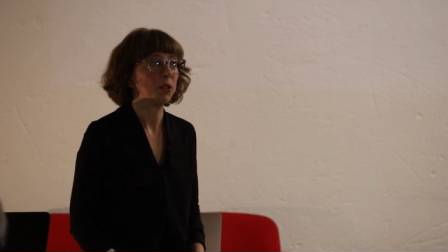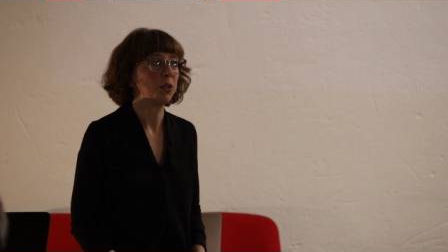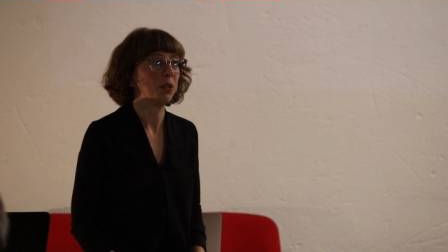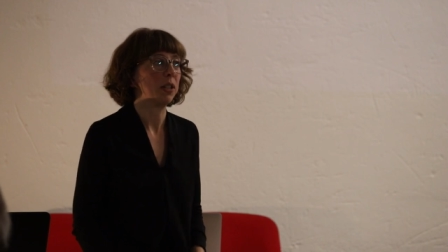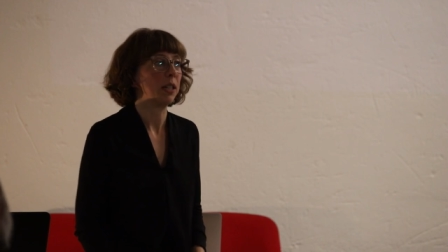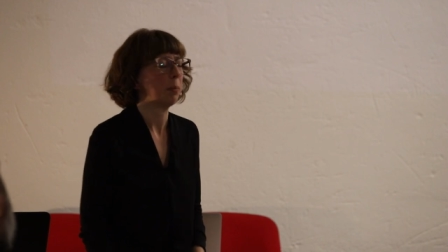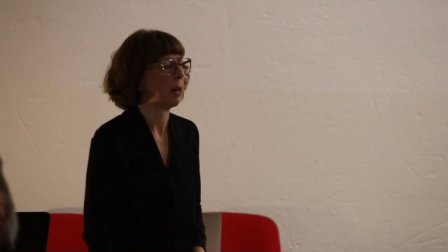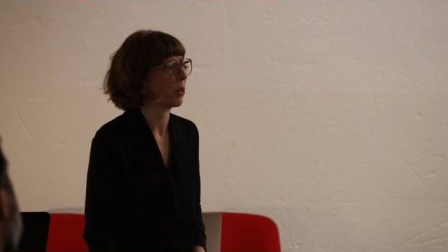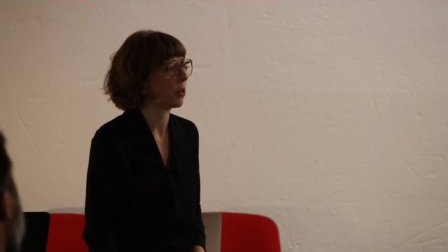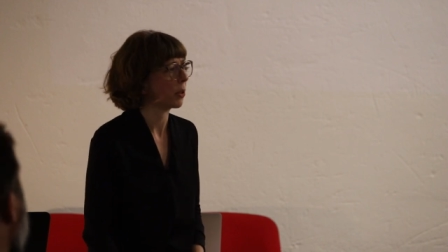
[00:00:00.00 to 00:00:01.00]
also to think
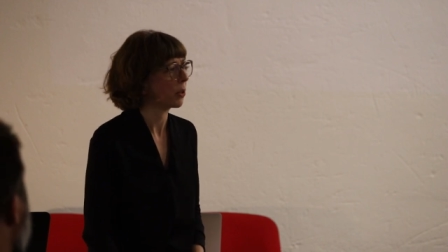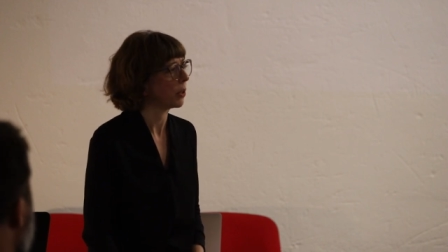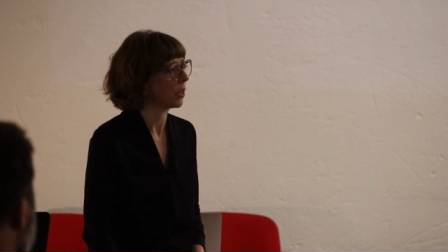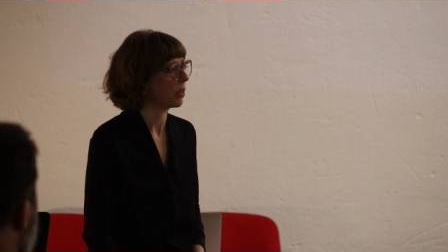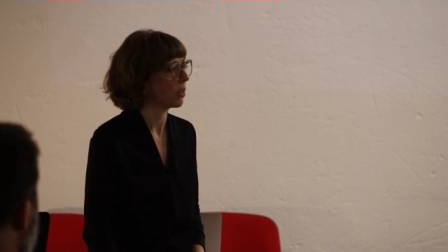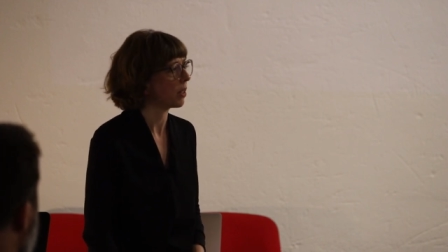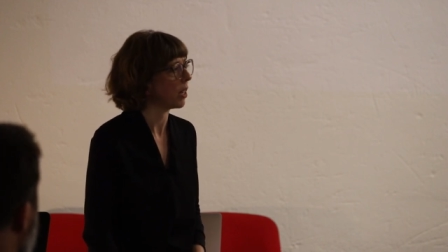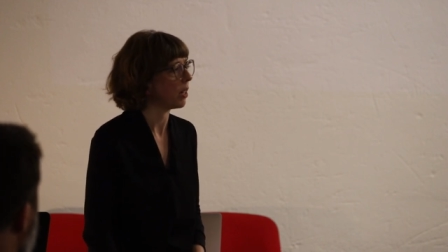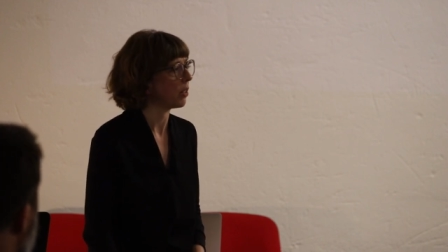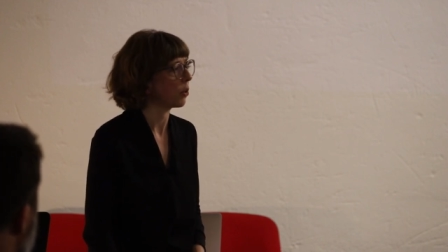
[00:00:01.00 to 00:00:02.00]
about curatorial
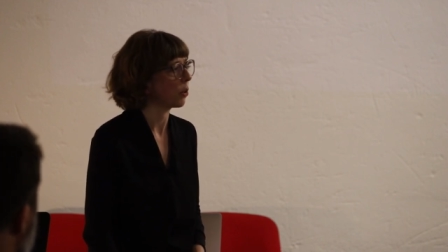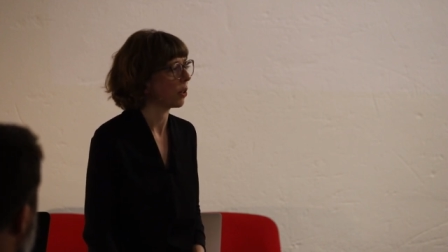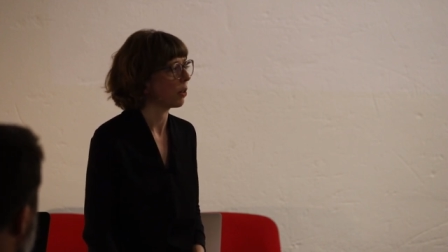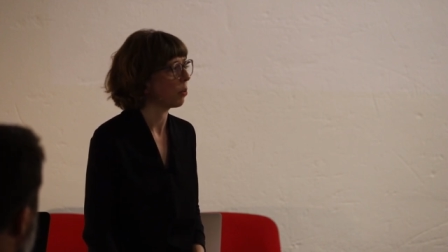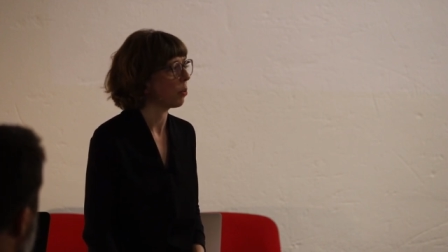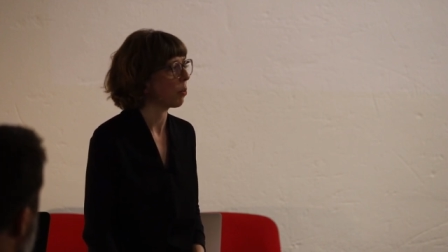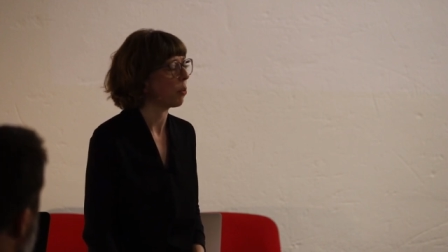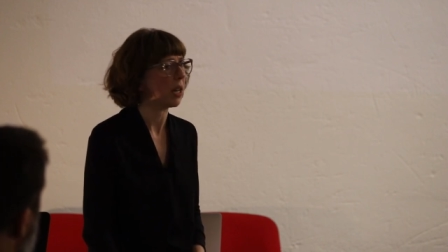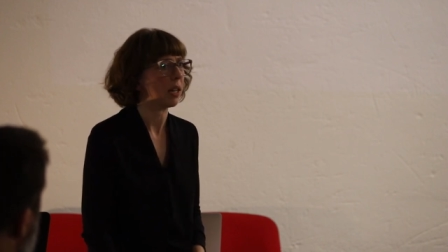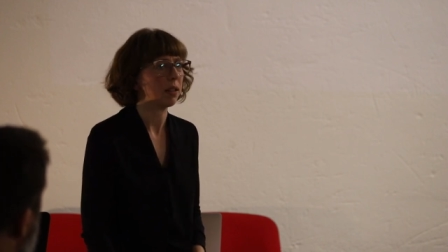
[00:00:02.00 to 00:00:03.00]
studies or
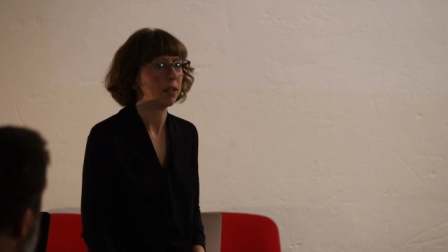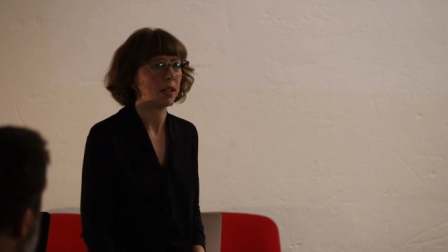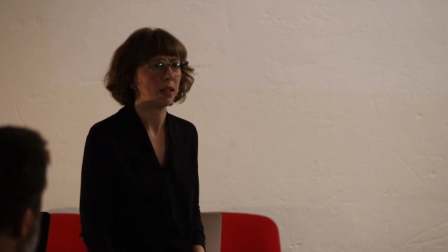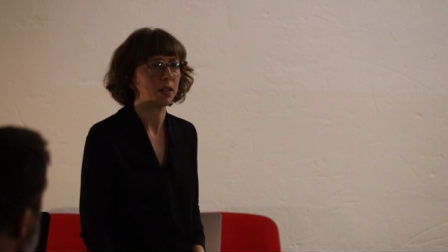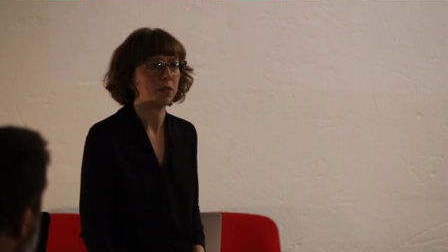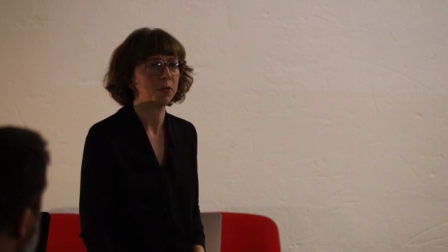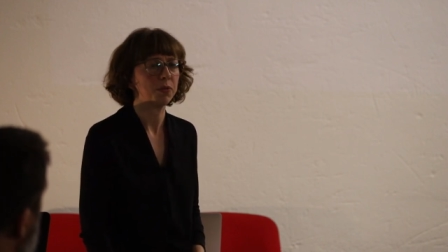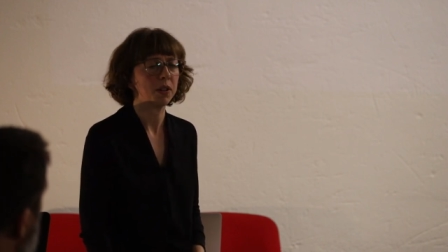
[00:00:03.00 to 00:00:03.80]
what we think of